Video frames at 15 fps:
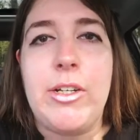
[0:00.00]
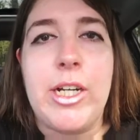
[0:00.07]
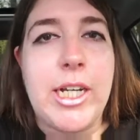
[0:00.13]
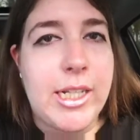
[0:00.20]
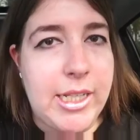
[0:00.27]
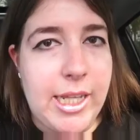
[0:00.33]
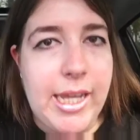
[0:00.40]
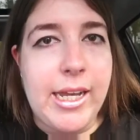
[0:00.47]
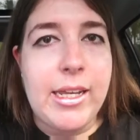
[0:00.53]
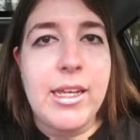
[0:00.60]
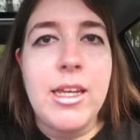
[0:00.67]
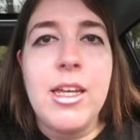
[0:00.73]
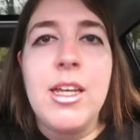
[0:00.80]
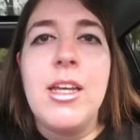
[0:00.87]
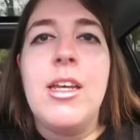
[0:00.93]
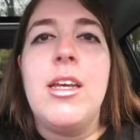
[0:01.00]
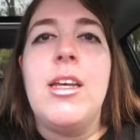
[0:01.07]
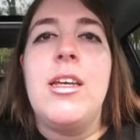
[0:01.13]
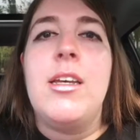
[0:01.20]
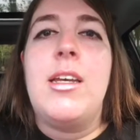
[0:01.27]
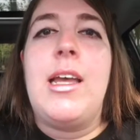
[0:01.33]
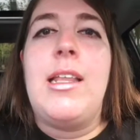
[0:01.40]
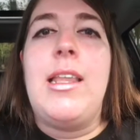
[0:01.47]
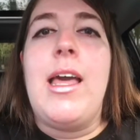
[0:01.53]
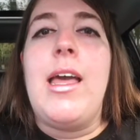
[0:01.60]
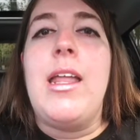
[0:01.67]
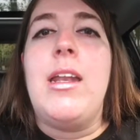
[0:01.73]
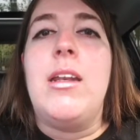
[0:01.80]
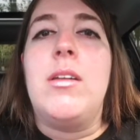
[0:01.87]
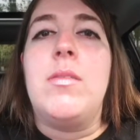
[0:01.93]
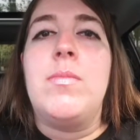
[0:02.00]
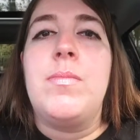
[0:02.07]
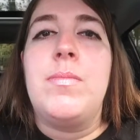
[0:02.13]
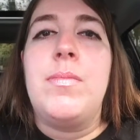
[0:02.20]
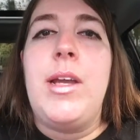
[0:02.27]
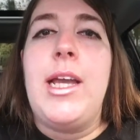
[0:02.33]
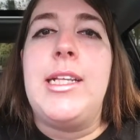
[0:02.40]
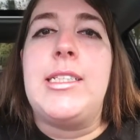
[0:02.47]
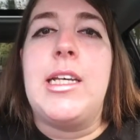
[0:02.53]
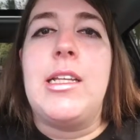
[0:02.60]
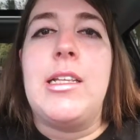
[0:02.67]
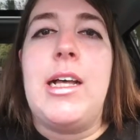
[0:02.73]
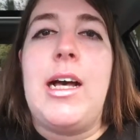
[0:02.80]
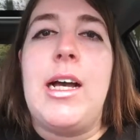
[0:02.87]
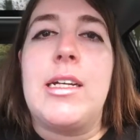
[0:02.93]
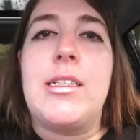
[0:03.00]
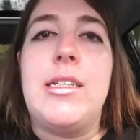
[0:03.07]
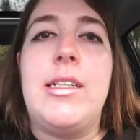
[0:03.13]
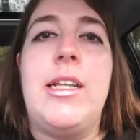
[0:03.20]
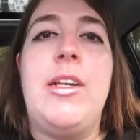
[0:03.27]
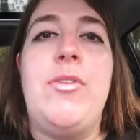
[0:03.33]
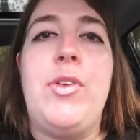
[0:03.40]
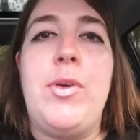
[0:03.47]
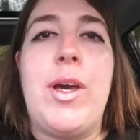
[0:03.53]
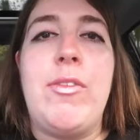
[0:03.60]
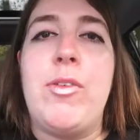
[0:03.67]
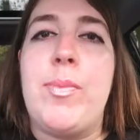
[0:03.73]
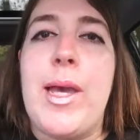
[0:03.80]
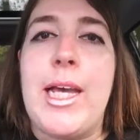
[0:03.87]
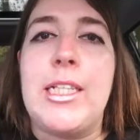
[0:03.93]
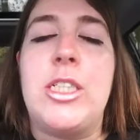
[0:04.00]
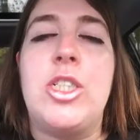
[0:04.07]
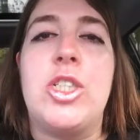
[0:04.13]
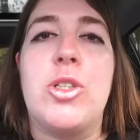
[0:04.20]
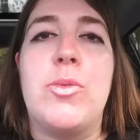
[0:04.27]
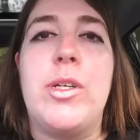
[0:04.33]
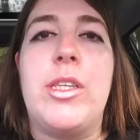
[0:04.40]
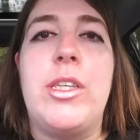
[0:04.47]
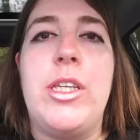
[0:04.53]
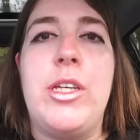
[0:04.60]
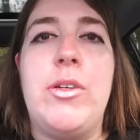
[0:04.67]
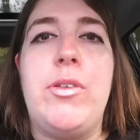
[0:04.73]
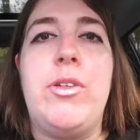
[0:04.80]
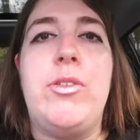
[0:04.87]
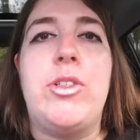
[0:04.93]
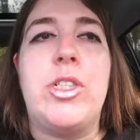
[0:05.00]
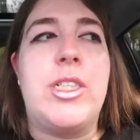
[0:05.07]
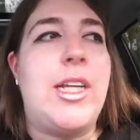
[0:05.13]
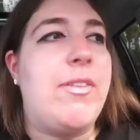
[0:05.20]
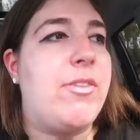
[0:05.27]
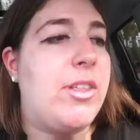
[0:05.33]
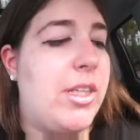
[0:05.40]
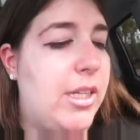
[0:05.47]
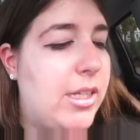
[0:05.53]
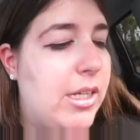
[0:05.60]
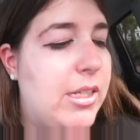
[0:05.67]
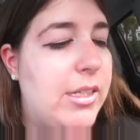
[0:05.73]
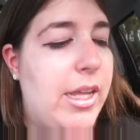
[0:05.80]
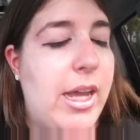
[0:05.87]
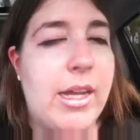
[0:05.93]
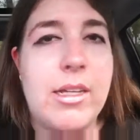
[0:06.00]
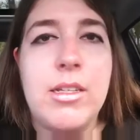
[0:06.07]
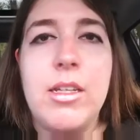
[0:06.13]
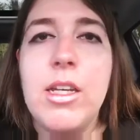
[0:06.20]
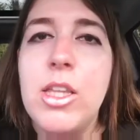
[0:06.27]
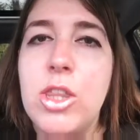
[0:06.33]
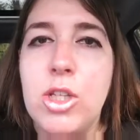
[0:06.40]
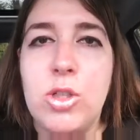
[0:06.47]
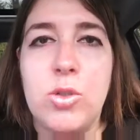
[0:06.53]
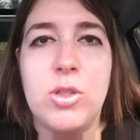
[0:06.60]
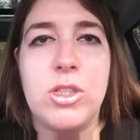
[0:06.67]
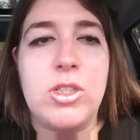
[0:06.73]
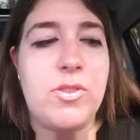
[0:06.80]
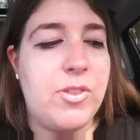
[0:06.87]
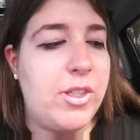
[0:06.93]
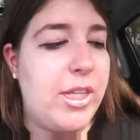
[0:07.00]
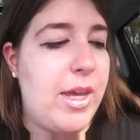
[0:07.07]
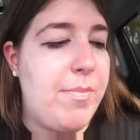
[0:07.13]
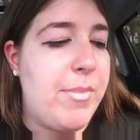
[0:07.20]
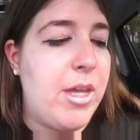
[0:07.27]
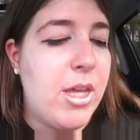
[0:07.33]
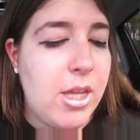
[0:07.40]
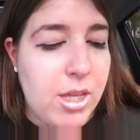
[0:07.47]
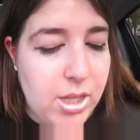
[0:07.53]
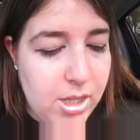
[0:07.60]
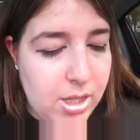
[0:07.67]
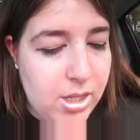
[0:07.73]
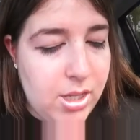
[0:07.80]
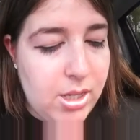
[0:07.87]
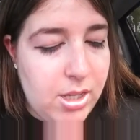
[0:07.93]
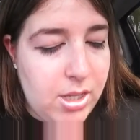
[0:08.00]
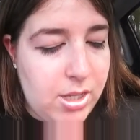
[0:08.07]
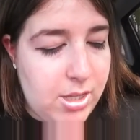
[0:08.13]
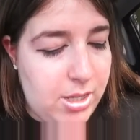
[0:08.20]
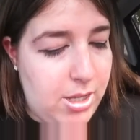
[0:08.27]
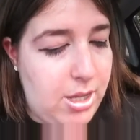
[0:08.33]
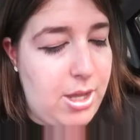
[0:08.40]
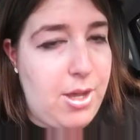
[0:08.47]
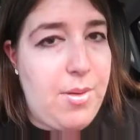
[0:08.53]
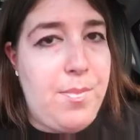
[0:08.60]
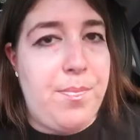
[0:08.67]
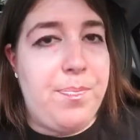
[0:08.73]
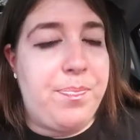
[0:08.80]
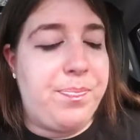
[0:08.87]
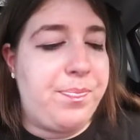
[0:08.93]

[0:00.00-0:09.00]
it click. And then it's unlocked. And then if you have a passenger with you, you just have to like unlock the doors for them. Um,